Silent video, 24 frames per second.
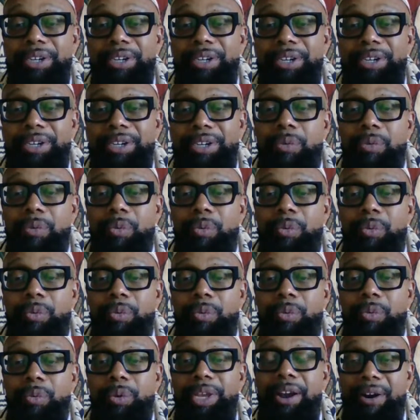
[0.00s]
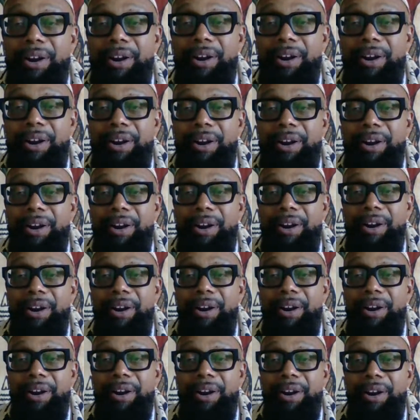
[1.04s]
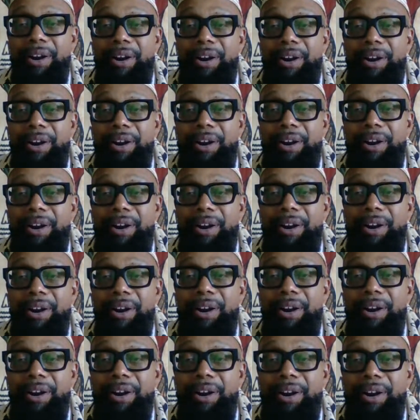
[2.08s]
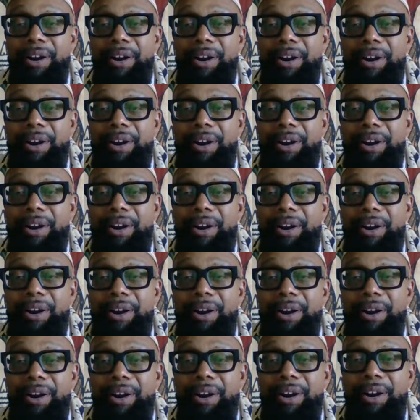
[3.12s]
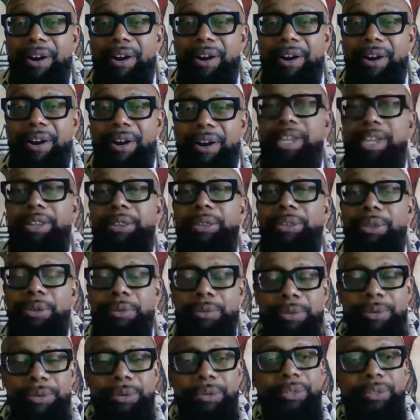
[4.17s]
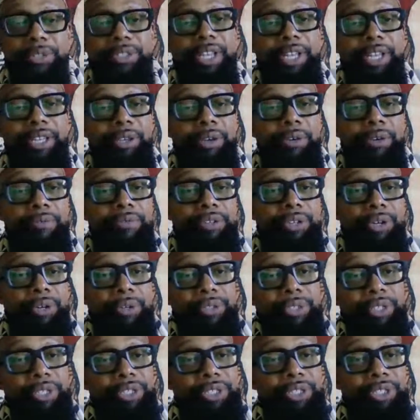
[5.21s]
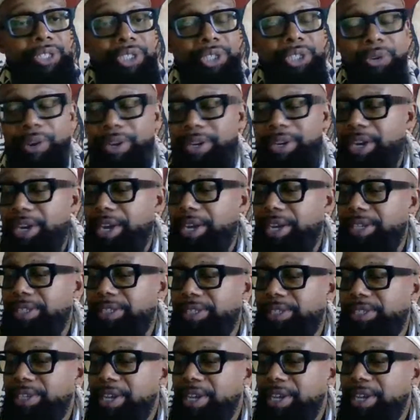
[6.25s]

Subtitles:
We are honored that you are here. We are so enthused that you've chosen to join us.